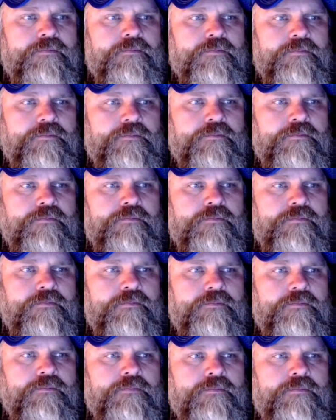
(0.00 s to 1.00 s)

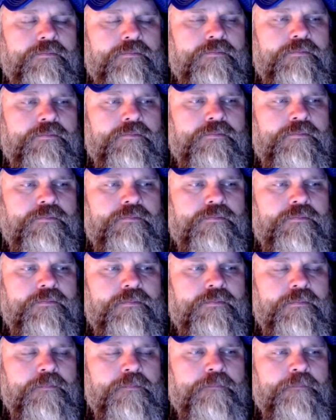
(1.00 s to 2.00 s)

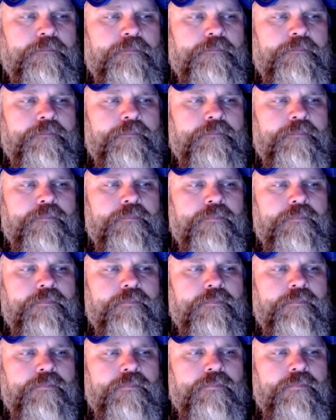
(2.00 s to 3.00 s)

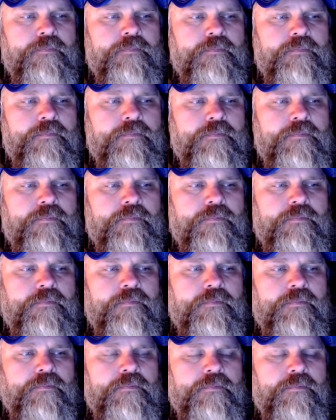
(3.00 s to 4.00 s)

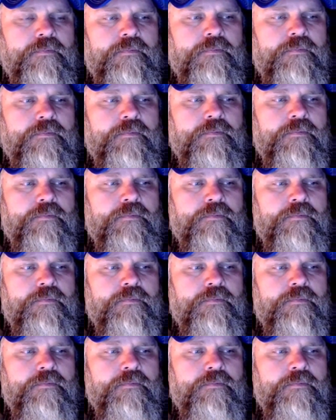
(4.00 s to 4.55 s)
The person shown says nothing.